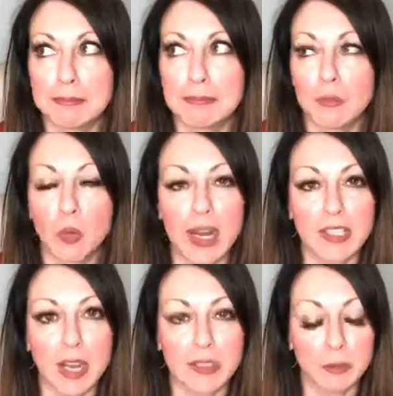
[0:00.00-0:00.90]
what I
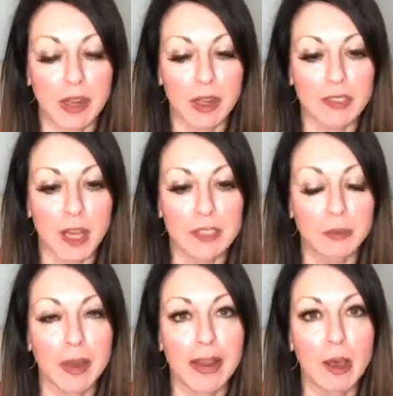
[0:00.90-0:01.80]
talked about. I talked
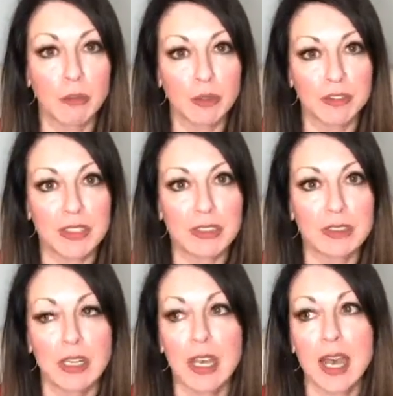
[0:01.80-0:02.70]
about how movies
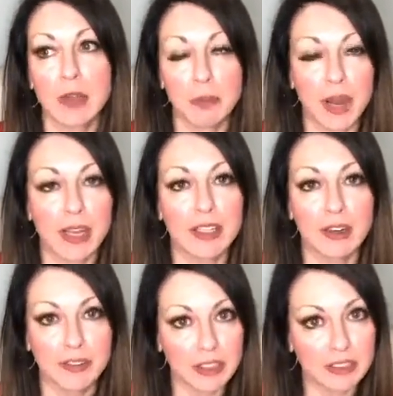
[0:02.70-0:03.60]
and branding are
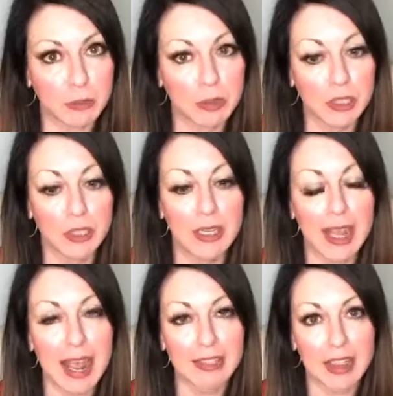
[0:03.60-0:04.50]
very similar,
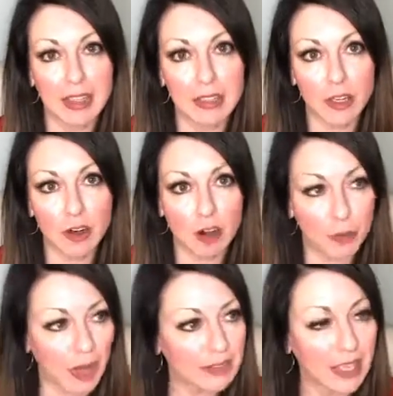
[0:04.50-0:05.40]
and that there are
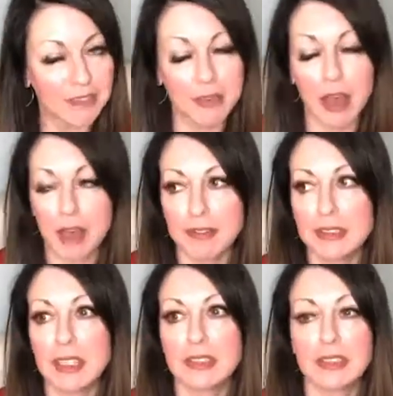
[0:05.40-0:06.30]
box office
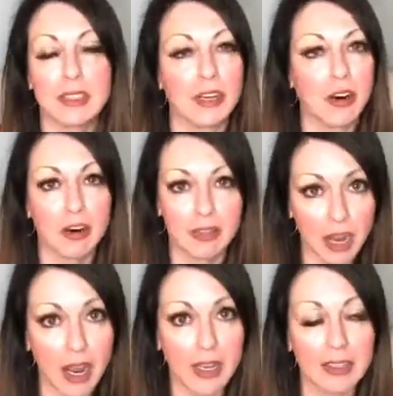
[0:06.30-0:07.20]
hits and there are
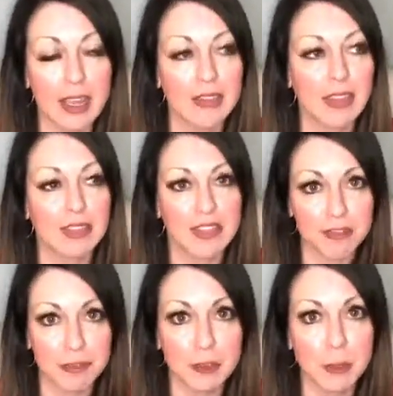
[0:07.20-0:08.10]
not, and that the
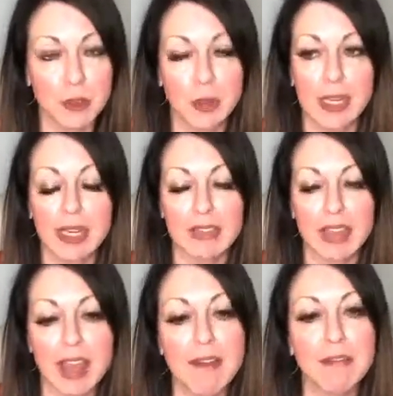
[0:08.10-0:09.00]
difference between, and that
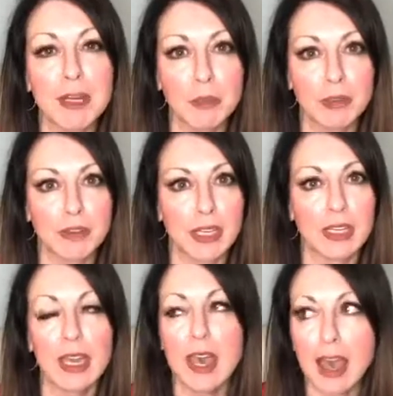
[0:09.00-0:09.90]
every movie,
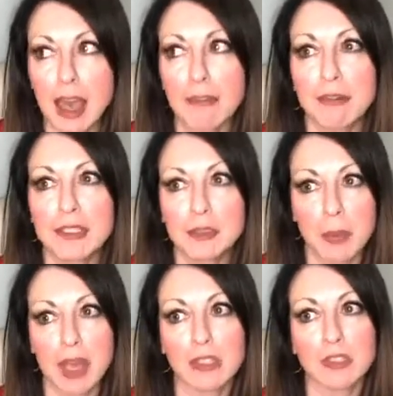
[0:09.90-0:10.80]
every
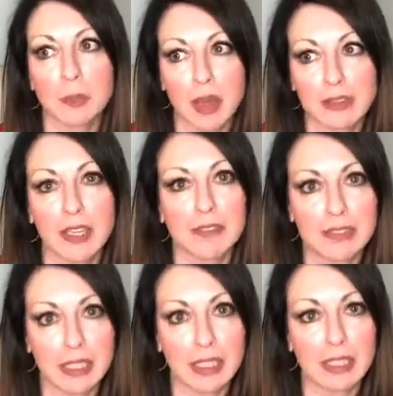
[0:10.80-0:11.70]
smash box office
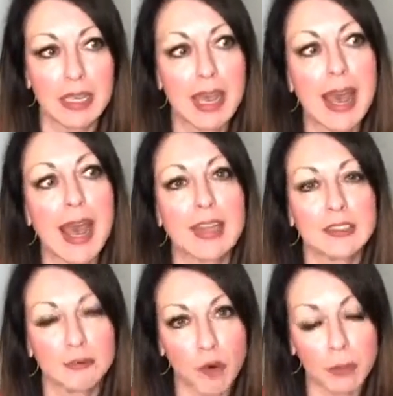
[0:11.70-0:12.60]
hit has
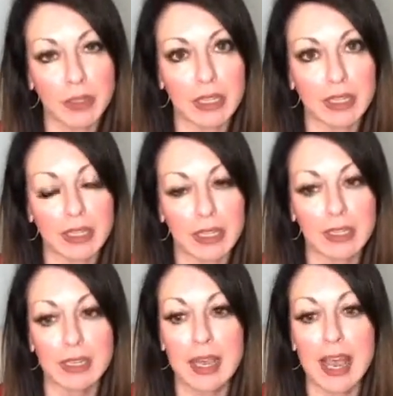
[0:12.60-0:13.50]
a formula in it,
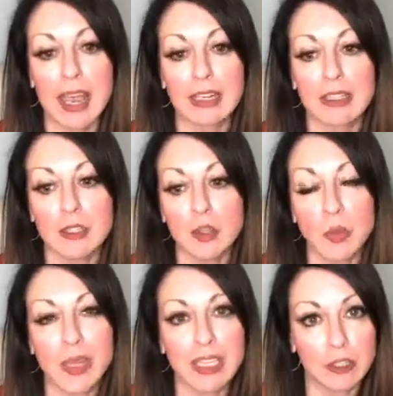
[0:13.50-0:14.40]
and
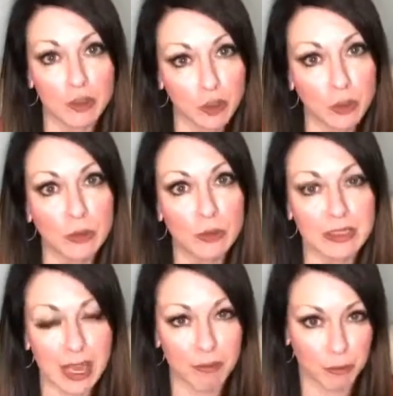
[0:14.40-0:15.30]
we can use
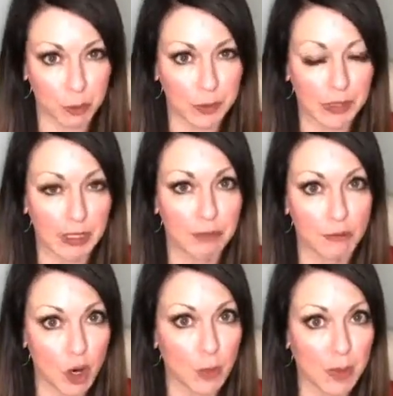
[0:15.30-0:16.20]
that formula
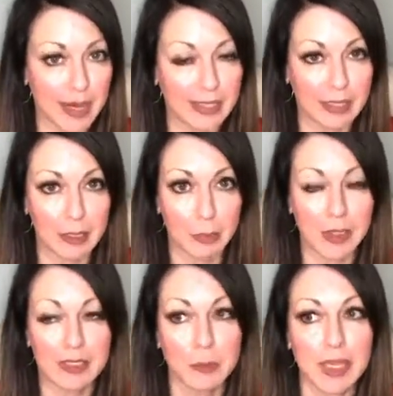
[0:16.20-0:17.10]
for our branding,
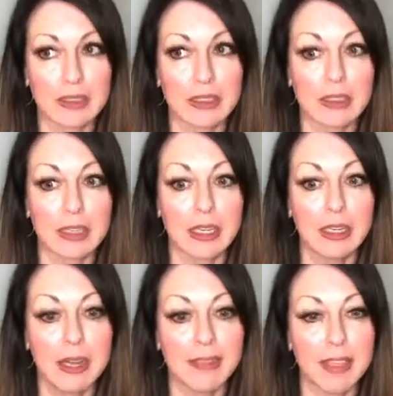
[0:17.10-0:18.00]
because basically
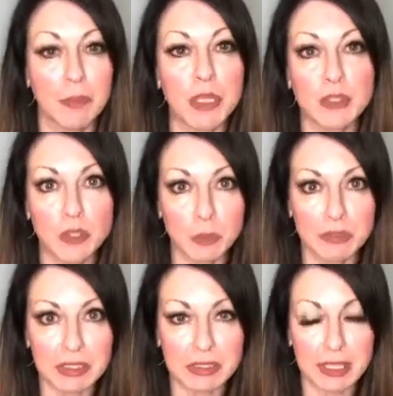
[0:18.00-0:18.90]
they put those
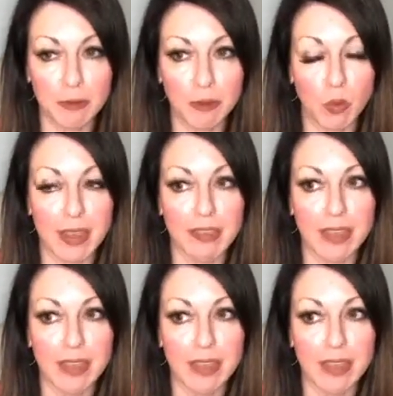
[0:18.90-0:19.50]
movies together the way that